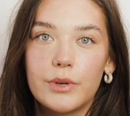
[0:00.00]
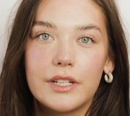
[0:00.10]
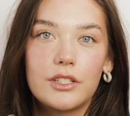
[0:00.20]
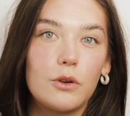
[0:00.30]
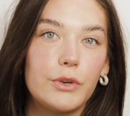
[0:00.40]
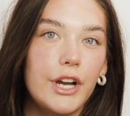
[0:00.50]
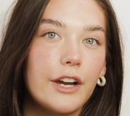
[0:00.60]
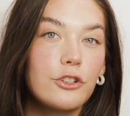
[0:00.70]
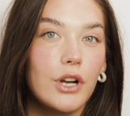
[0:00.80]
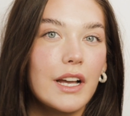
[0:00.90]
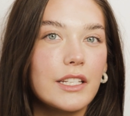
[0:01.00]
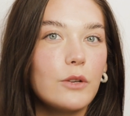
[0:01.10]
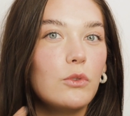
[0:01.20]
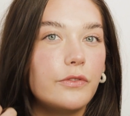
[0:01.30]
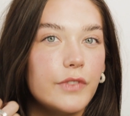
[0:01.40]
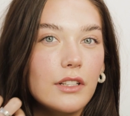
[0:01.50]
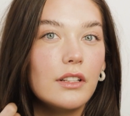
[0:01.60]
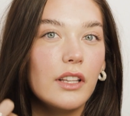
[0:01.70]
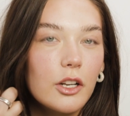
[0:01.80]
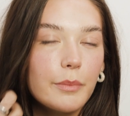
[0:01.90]
to it. So when your hair dries, it will feel a
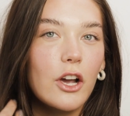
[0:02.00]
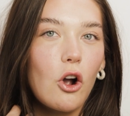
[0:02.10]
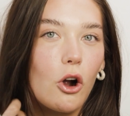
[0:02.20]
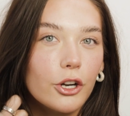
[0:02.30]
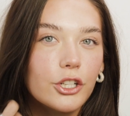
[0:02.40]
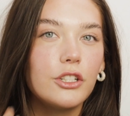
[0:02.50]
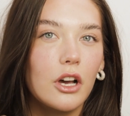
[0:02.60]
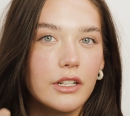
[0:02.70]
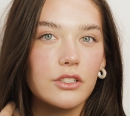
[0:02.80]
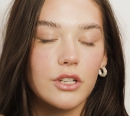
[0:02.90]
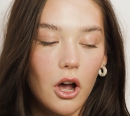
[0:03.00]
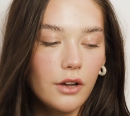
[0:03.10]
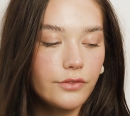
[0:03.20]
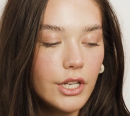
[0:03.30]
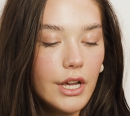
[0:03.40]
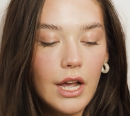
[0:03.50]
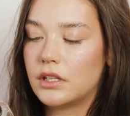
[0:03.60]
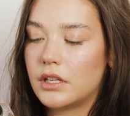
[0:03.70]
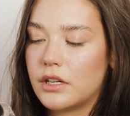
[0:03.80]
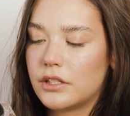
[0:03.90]
little bit harder, not as soft.
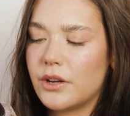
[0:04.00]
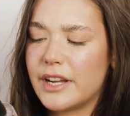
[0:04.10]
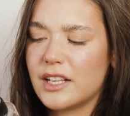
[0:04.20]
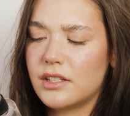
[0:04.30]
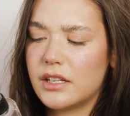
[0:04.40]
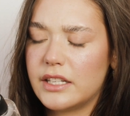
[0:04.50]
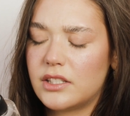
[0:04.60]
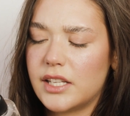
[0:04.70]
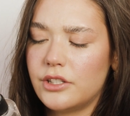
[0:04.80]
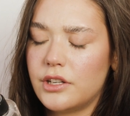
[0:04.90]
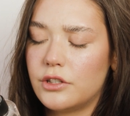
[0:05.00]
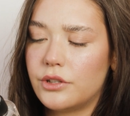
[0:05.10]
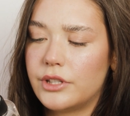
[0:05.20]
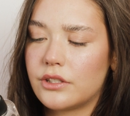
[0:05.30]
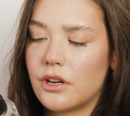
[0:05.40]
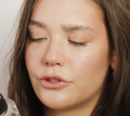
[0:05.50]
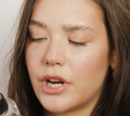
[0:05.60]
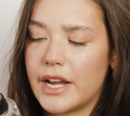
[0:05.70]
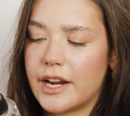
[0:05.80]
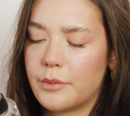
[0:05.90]
So I guess it says you can do this on
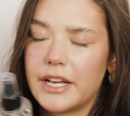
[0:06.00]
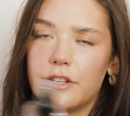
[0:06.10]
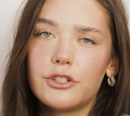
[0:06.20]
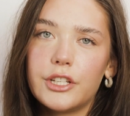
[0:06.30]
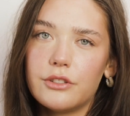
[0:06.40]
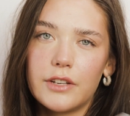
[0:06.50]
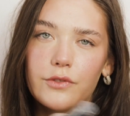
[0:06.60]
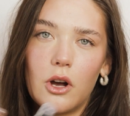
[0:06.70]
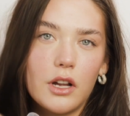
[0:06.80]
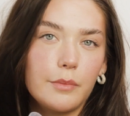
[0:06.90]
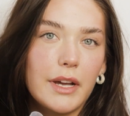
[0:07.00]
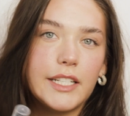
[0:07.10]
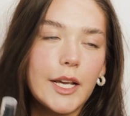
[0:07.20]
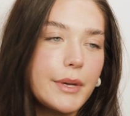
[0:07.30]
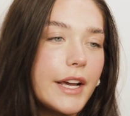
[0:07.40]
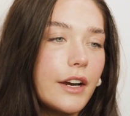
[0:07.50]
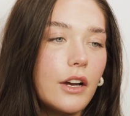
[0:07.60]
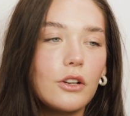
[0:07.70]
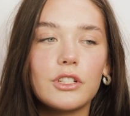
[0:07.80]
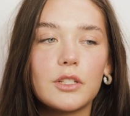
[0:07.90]
dry hair, but I usually use it on my damp
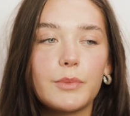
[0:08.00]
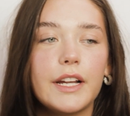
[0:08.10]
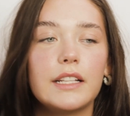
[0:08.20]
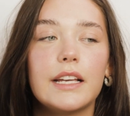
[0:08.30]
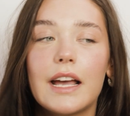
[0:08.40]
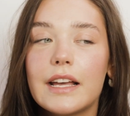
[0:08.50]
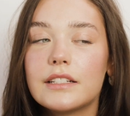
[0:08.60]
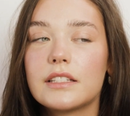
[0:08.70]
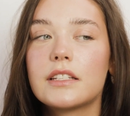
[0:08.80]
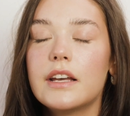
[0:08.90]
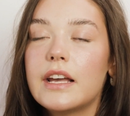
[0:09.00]
hair. I'll just spray it in the ends